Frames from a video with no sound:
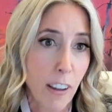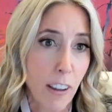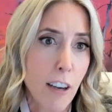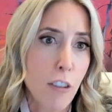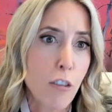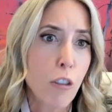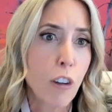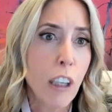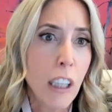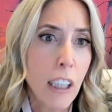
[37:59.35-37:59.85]

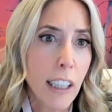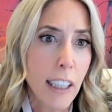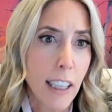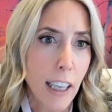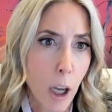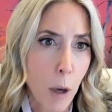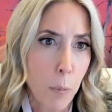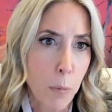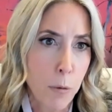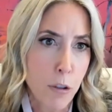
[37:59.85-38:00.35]
can really
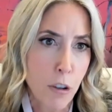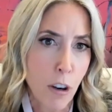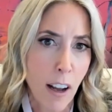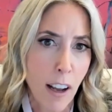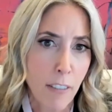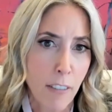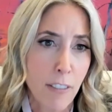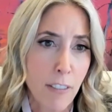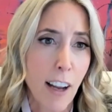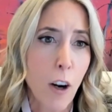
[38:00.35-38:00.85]
help
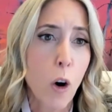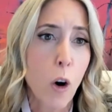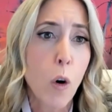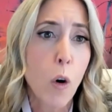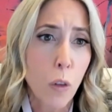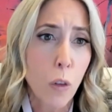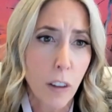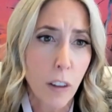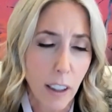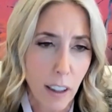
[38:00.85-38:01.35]
drive not
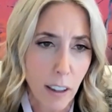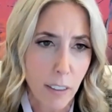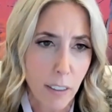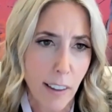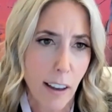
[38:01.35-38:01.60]
only